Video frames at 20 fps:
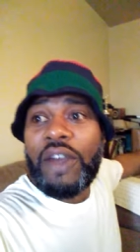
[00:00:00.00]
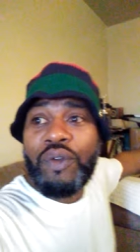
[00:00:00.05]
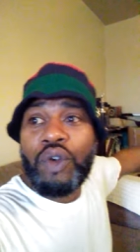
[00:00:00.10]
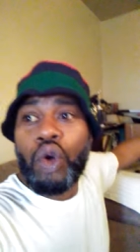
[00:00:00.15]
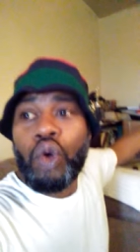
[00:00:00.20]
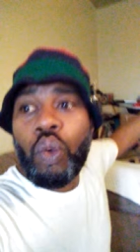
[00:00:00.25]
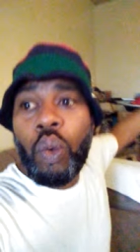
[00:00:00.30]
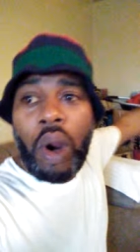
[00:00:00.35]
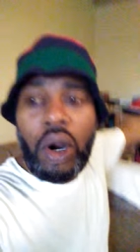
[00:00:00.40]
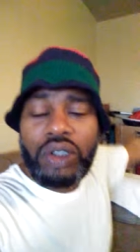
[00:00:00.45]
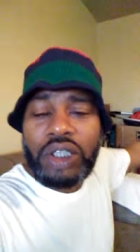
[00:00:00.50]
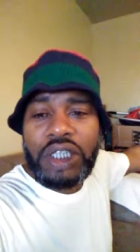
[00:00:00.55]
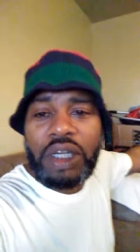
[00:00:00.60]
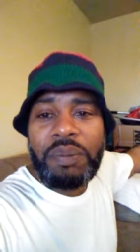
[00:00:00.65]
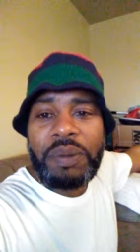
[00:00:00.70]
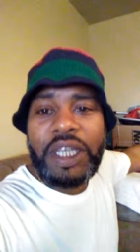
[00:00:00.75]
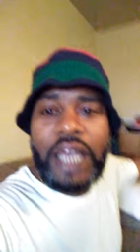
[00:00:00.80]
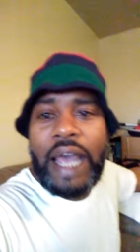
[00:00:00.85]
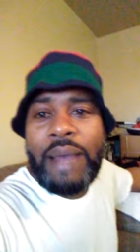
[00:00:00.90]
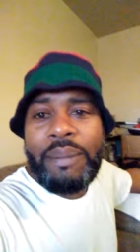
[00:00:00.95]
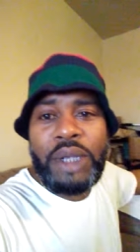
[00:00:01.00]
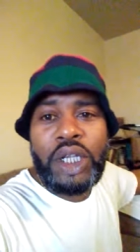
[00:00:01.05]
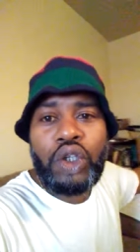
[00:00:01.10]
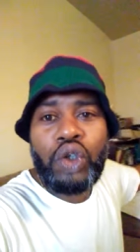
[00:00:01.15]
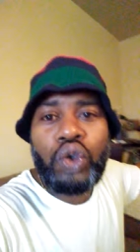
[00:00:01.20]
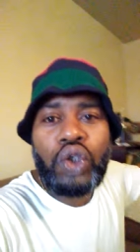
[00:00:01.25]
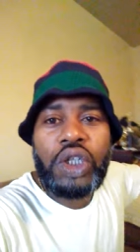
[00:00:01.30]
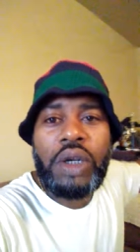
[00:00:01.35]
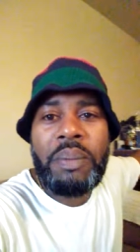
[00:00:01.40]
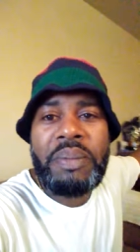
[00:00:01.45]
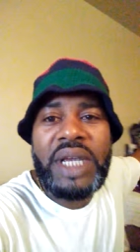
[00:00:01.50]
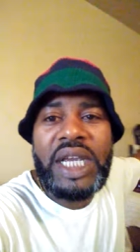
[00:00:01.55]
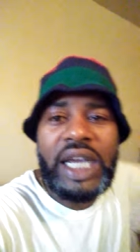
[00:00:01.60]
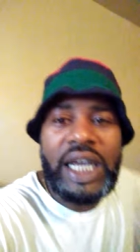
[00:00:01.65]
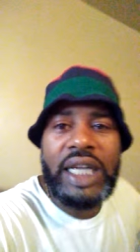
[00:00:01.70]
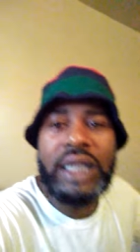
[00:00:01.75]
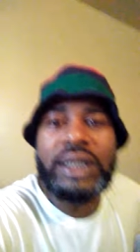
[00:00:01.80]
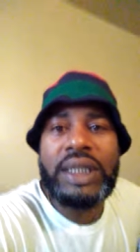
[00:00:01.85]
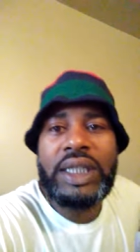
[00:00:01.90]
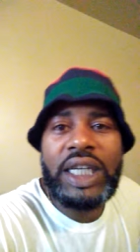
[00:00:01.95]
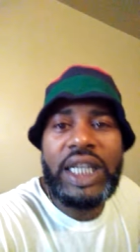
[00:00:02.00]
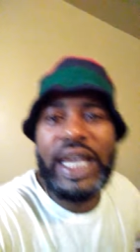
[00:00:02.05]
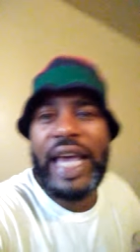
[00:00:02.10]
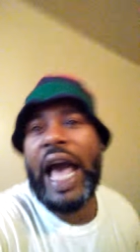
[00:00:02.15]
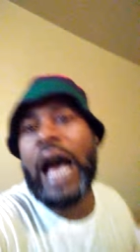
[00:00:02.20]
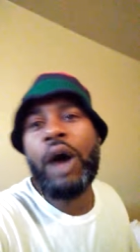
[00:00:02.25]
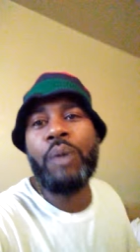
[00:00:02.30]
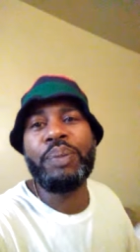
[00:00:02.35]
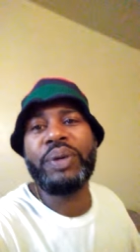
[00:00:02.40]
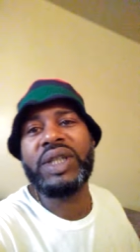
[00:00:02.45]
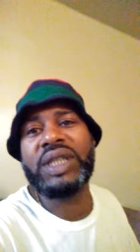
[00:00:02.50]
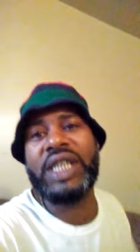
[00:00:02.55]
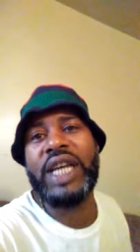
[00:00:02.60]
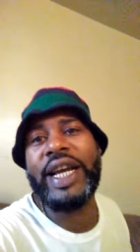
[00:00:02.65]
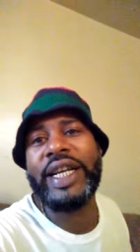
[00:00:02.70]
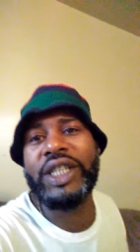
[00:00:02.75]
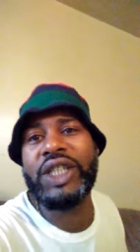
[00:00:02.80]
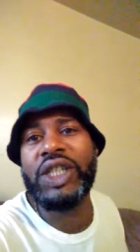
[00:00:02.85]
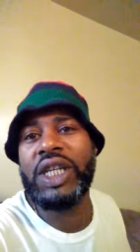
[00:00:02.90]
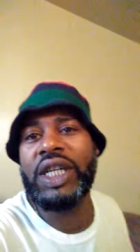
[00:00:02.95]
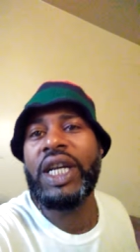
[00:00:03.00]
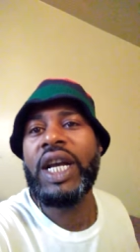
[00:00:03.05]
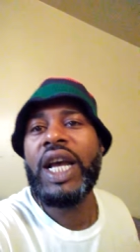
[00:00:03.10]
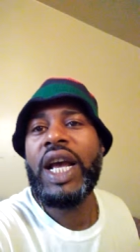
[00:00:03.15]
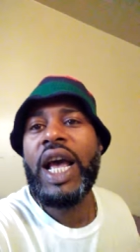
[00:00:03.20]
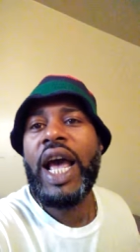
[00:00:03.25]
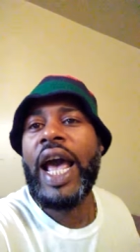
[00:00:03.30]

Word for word: If you worship Kemet, you should be into cow protection.